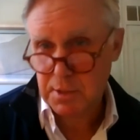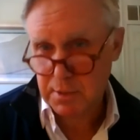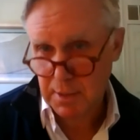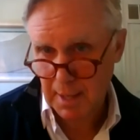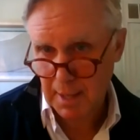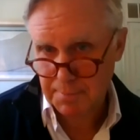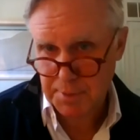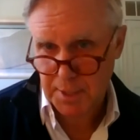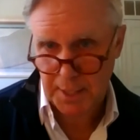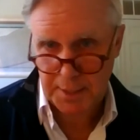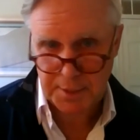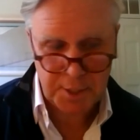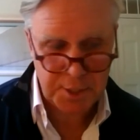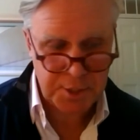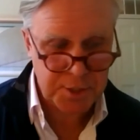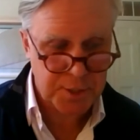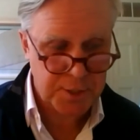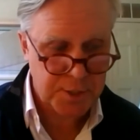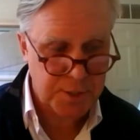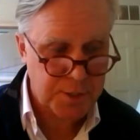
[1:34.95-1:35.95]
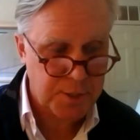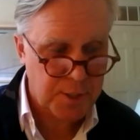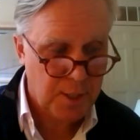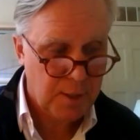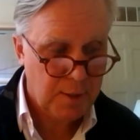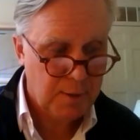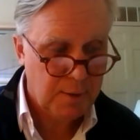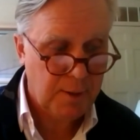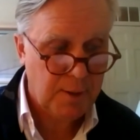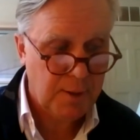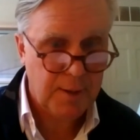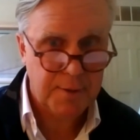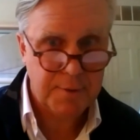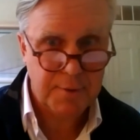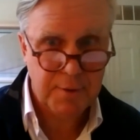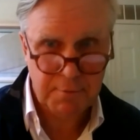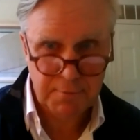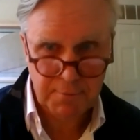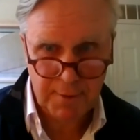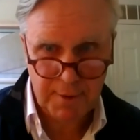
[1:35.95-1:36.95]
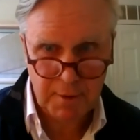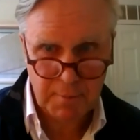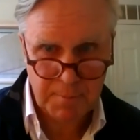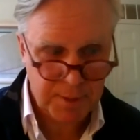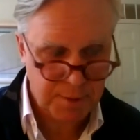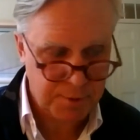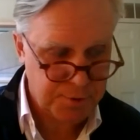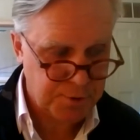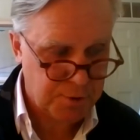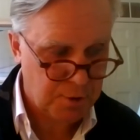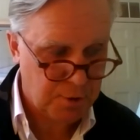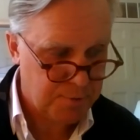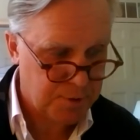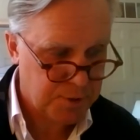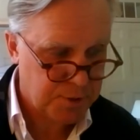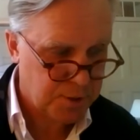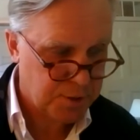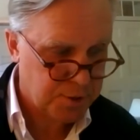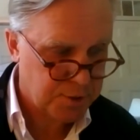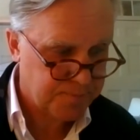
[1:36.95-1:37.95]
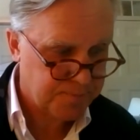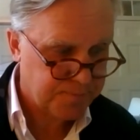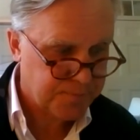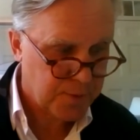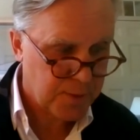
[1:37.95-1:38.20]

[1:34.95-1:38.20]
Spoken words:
lab technicians, and environmental services.